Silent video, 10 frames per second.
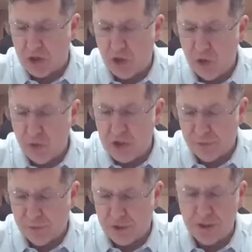a two
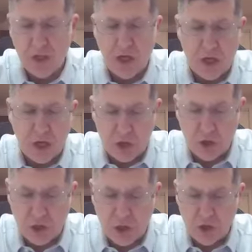different
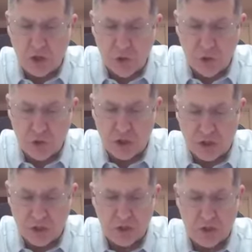
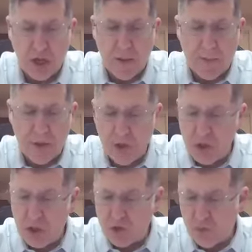inclusions?
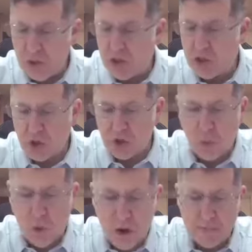It's really just
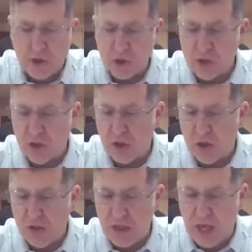one, because
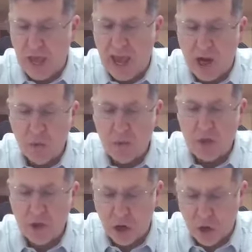how do we
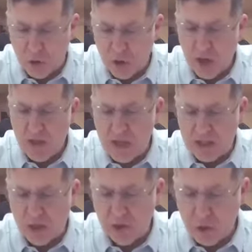know
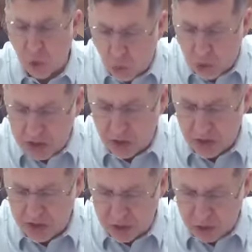that there's
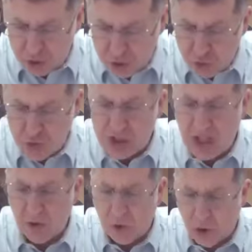oil used
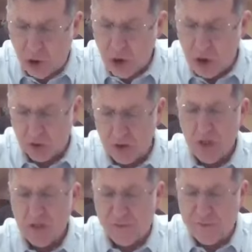at all?
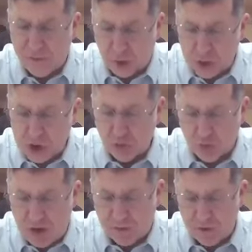The first
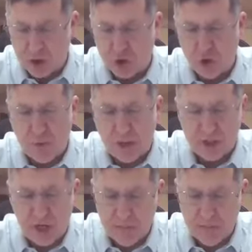reference to
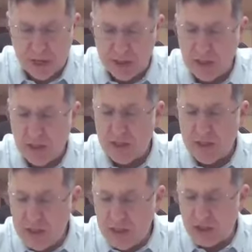Bashemen
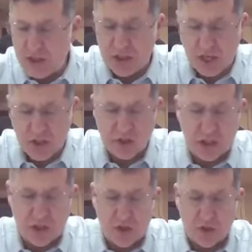needs to tell us
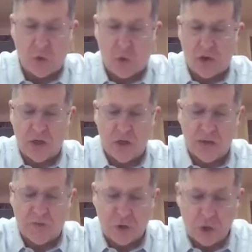that there's oil in
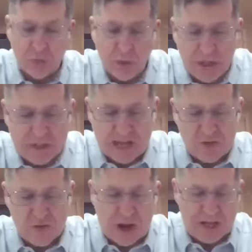the first place.
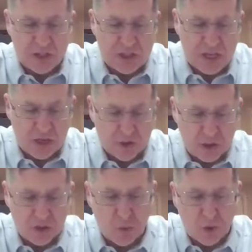As Rashi tells
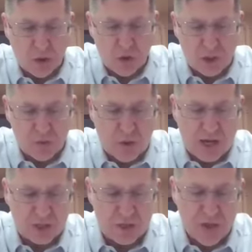us, and we're going to look at the
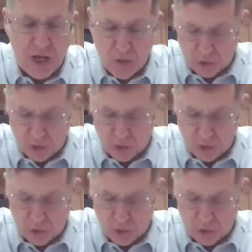Rashi,